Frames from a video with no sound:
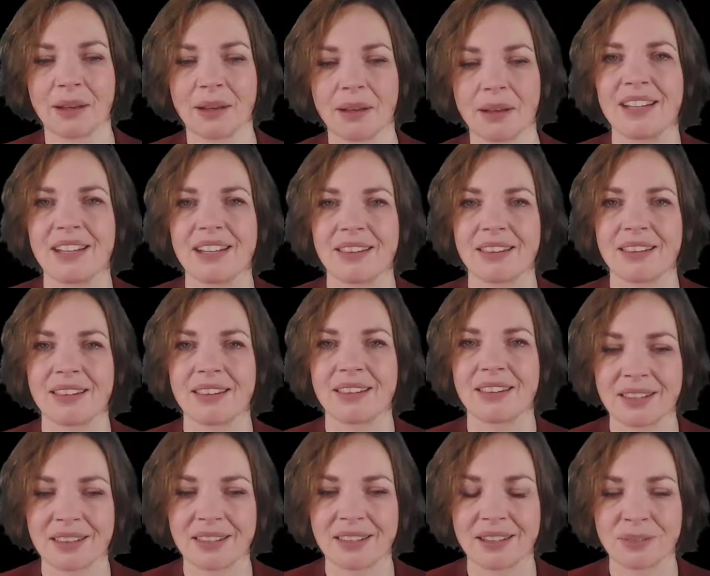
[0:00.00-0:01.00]

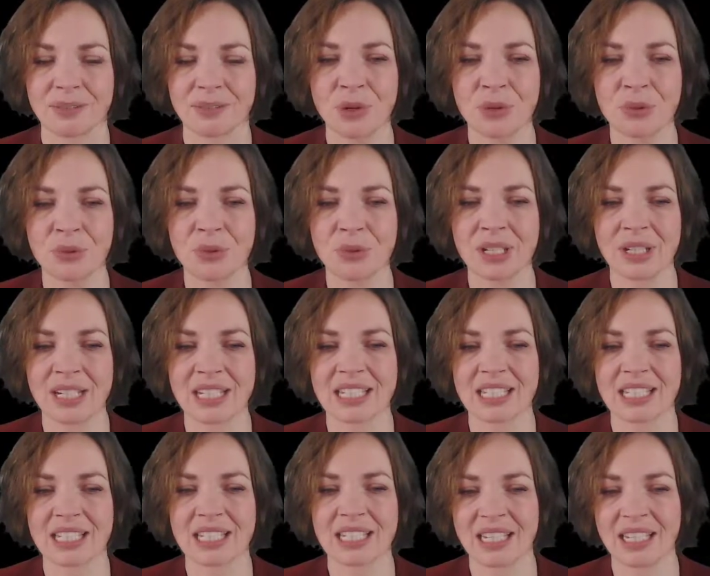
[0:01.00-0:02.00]
The
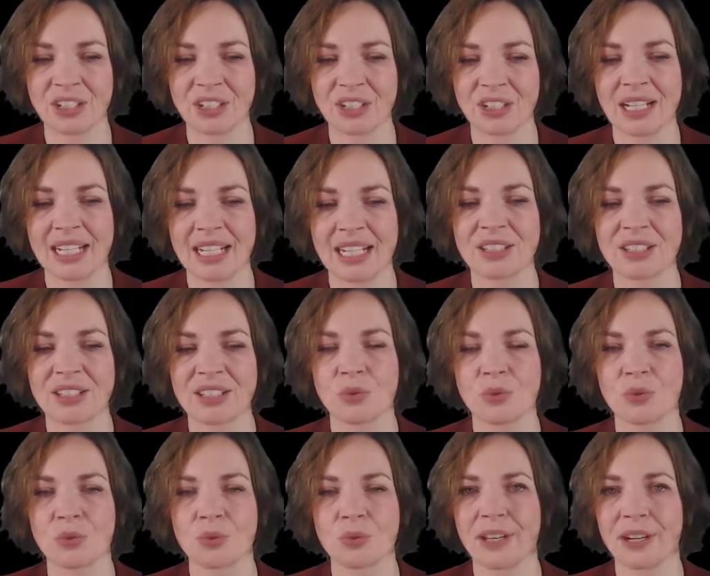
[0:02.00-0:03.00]
photoexcitation leads to
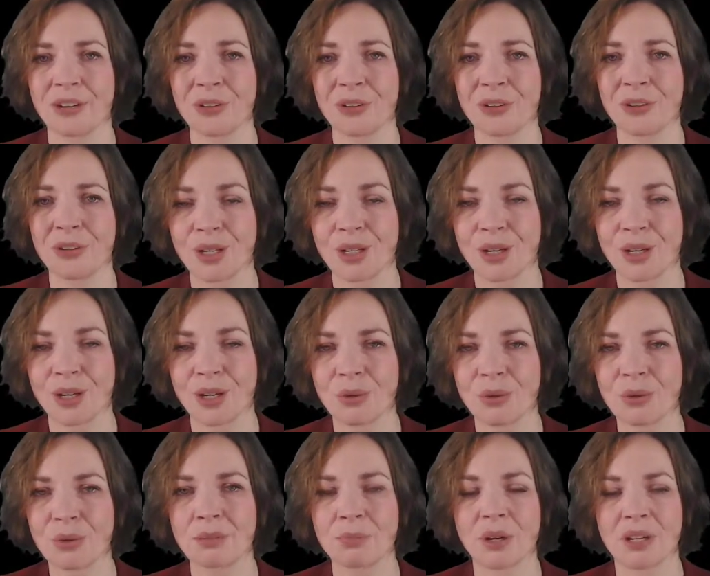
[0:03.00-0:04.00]
a very
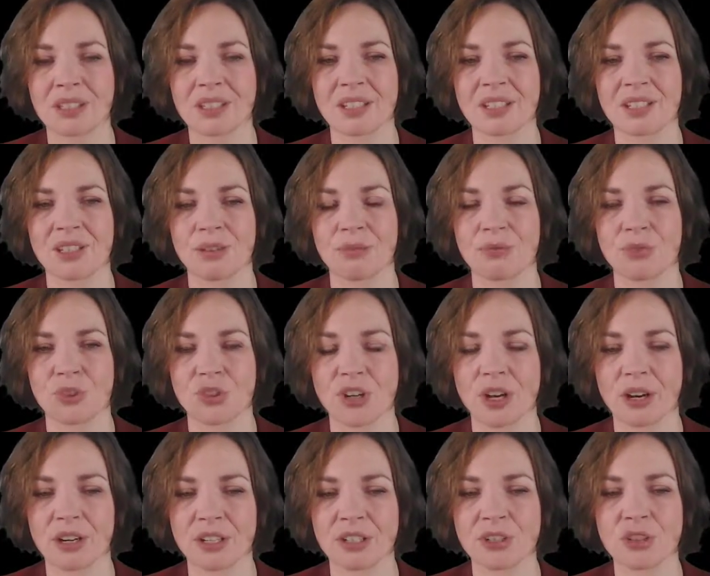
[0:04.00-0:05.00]
local positive
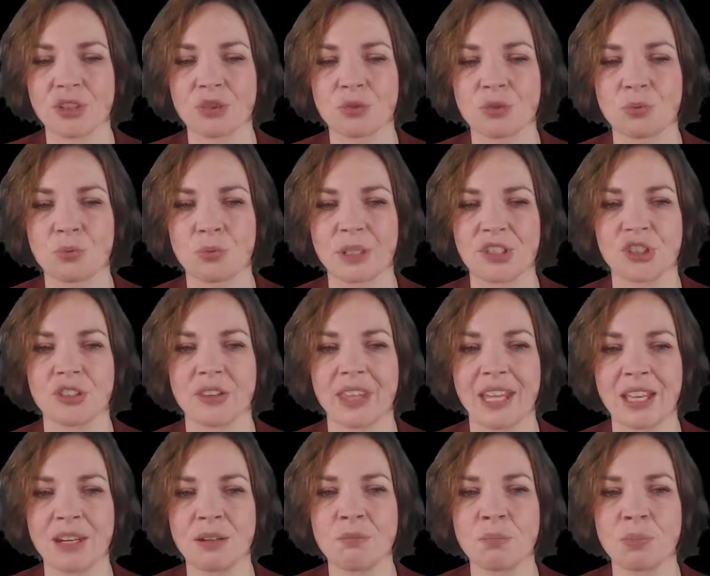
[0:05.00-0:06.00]
charge, which
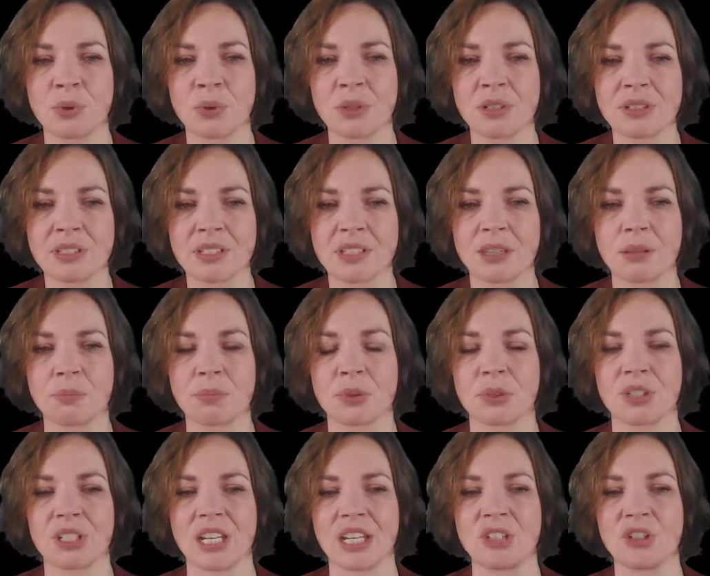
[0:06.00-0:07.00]
then pulls the
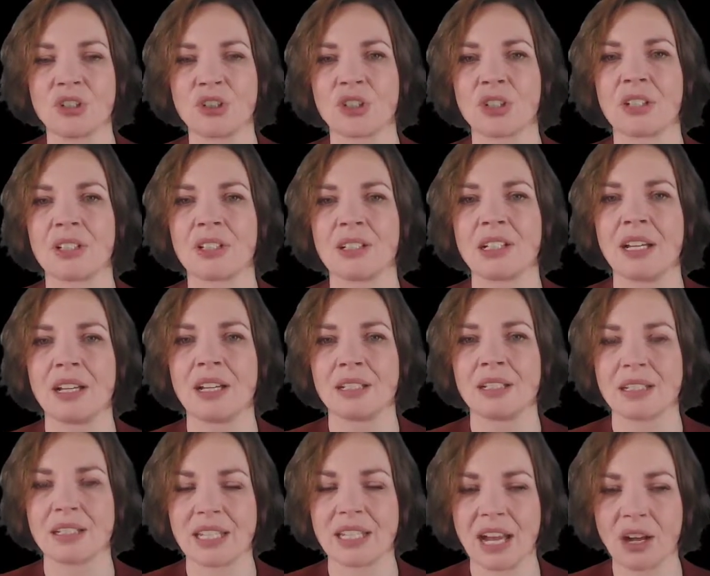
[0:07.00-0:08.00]
potential
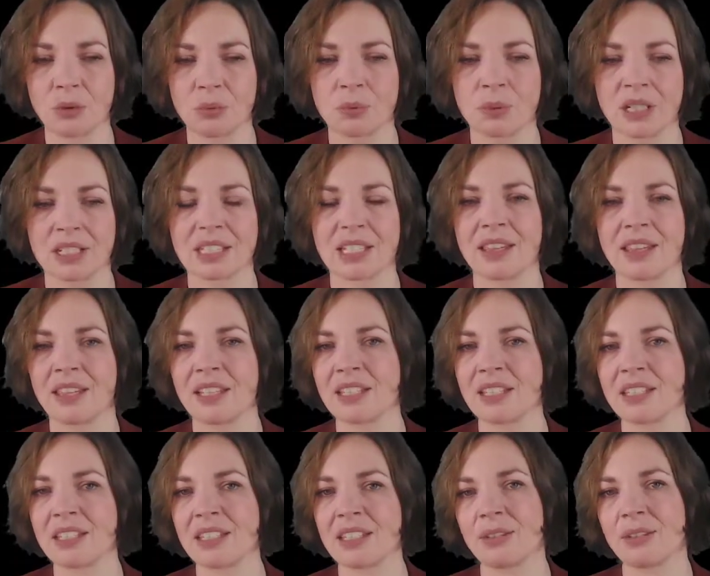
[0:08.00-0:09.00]
downwards. And this
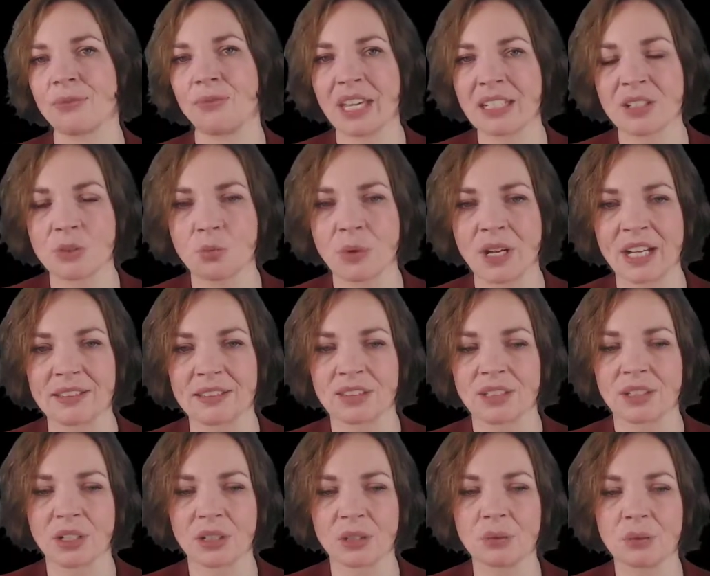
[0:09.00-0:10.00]
effect is well
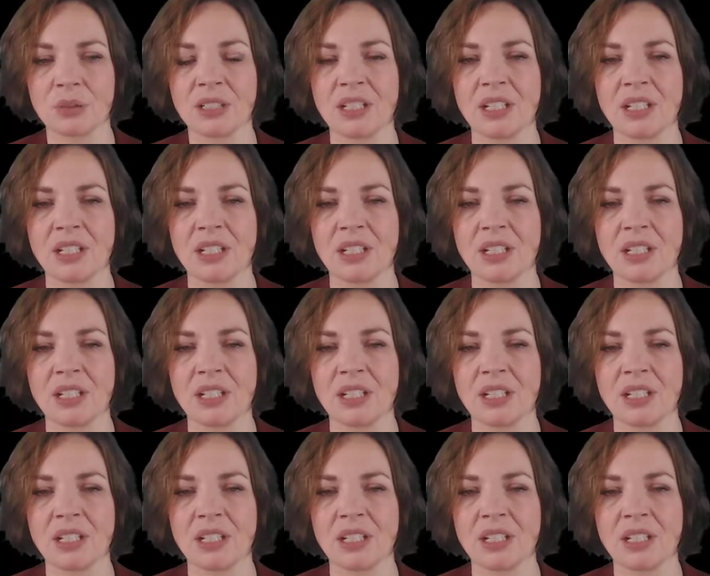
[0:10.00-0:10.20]
known